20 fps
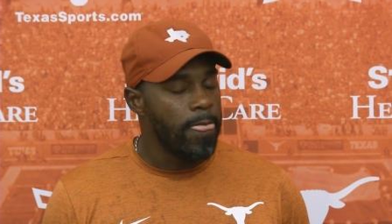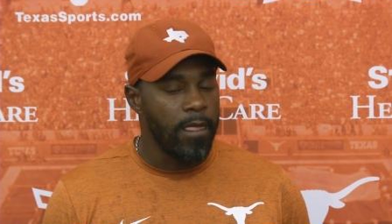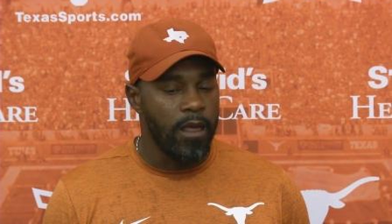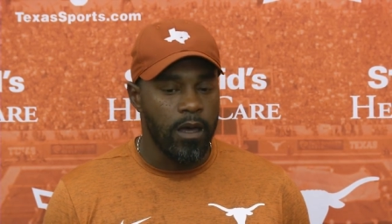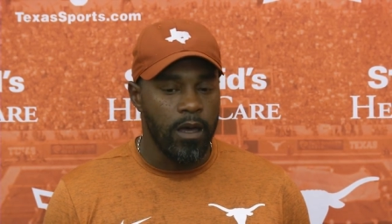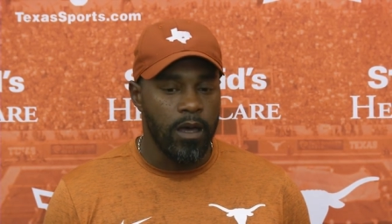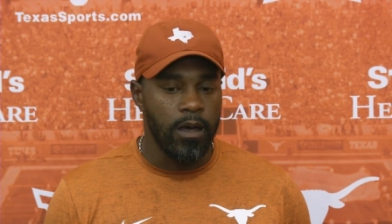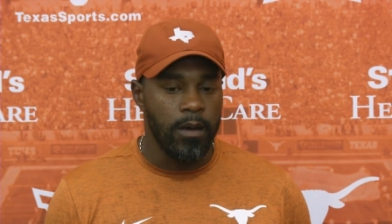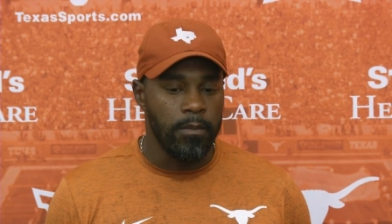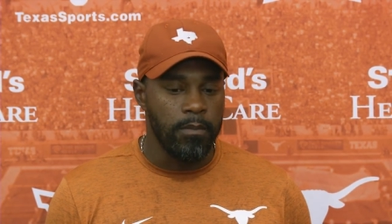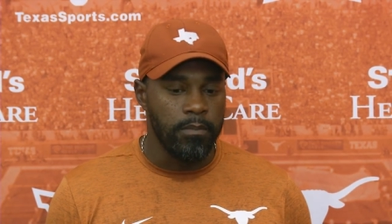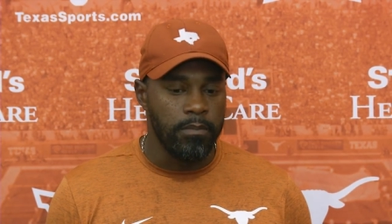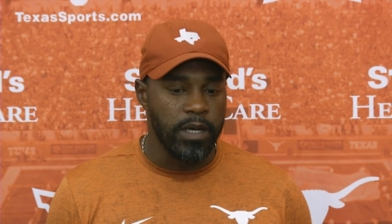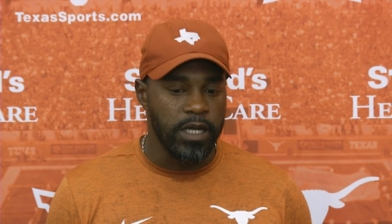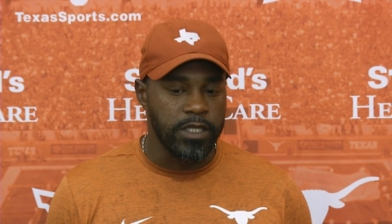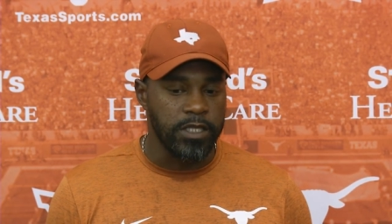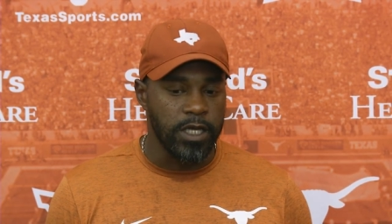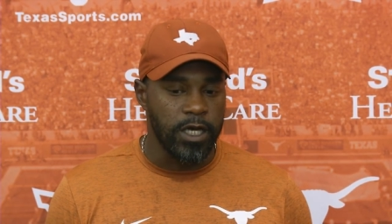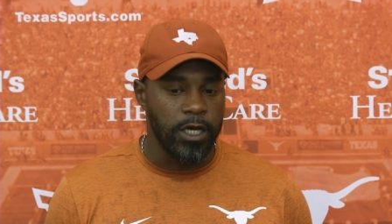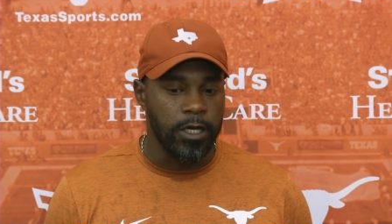
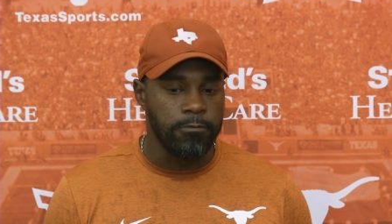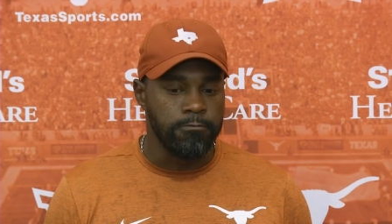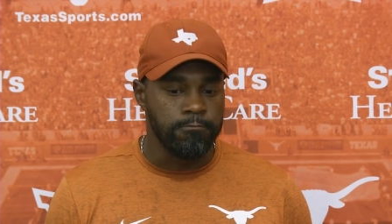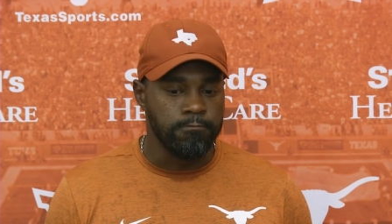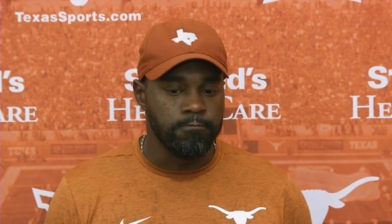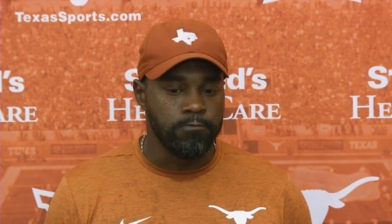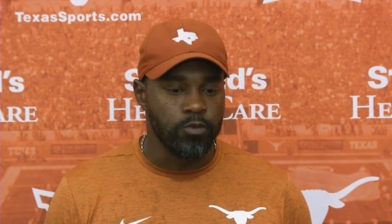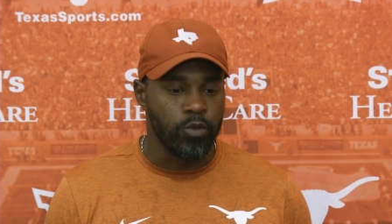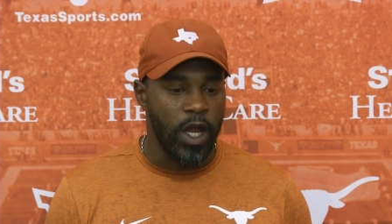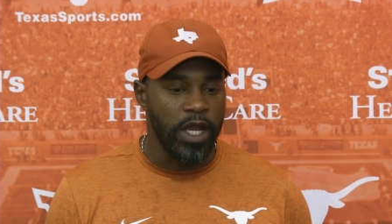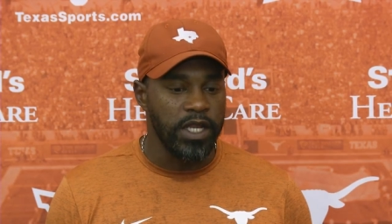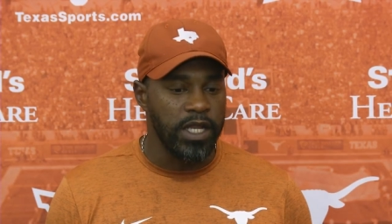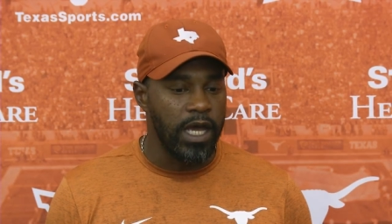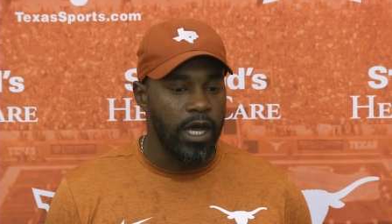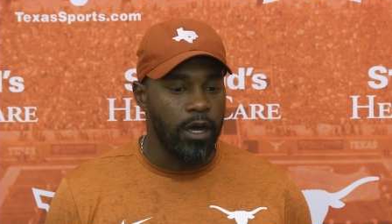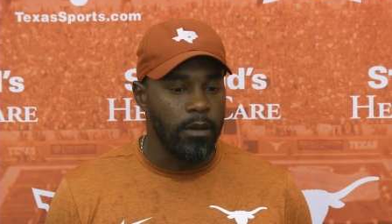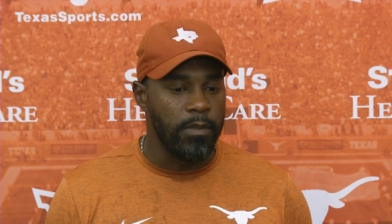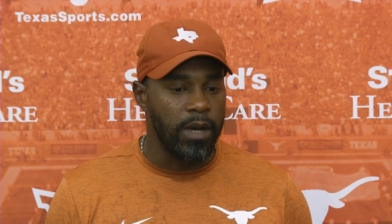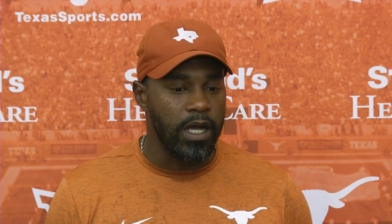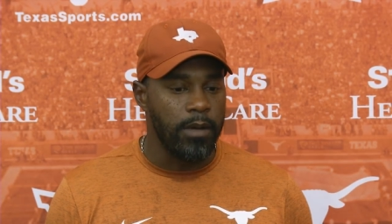Right
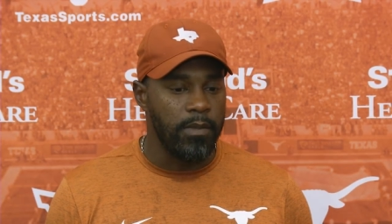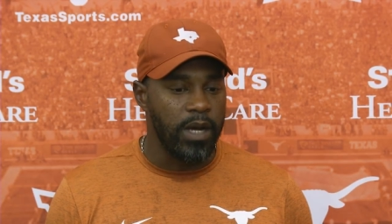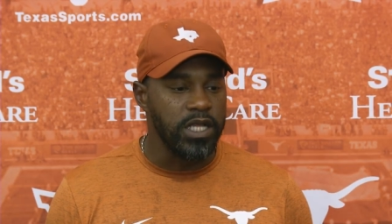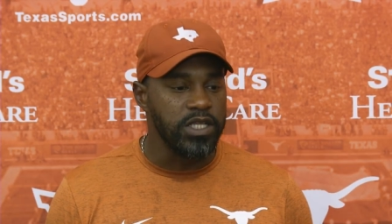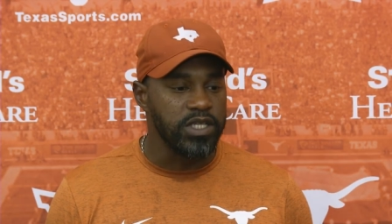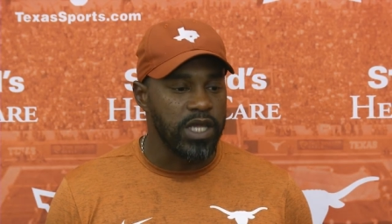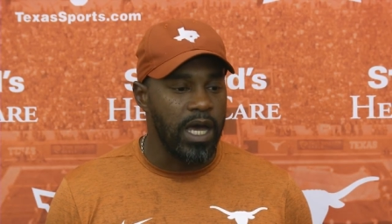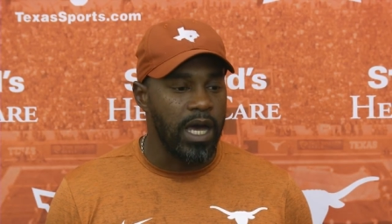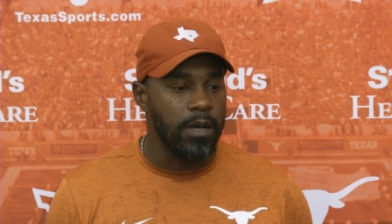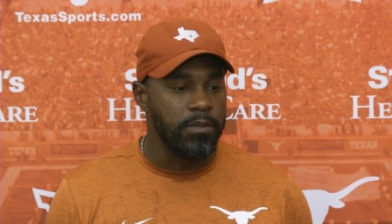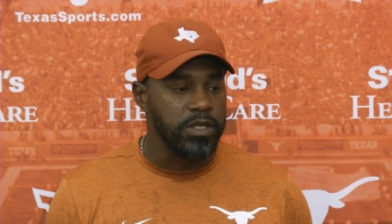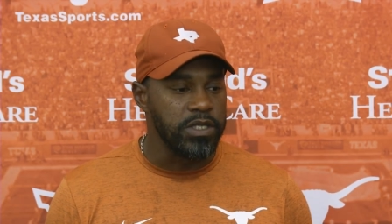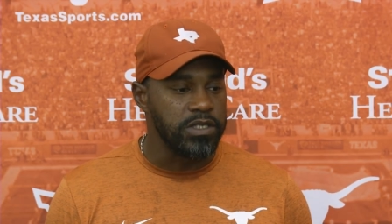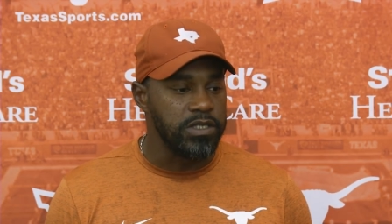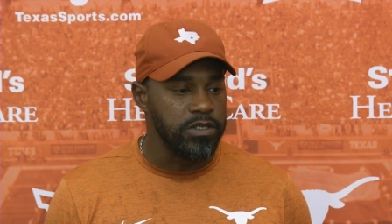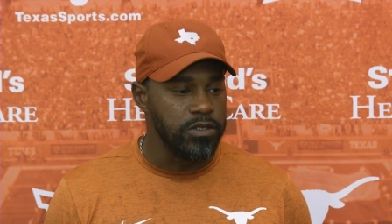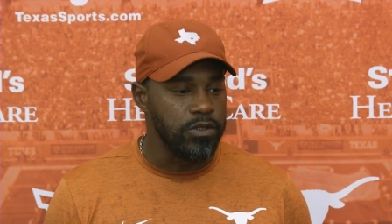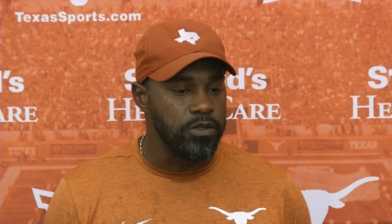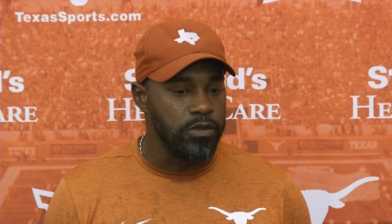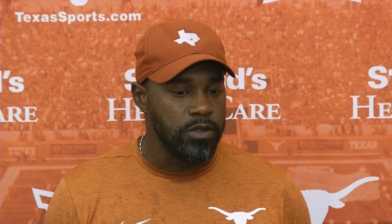now, my job is
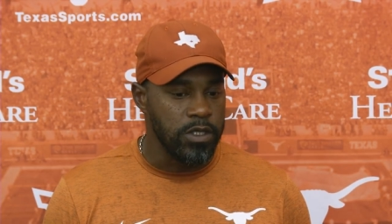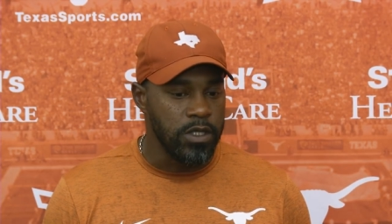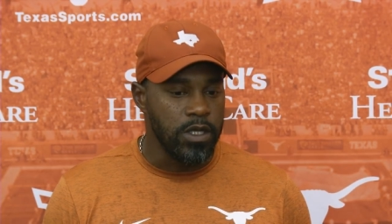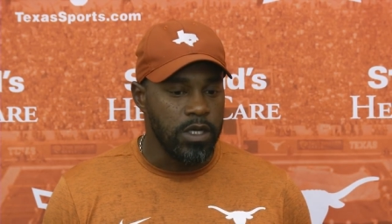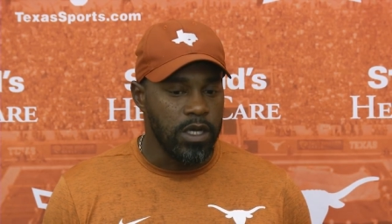to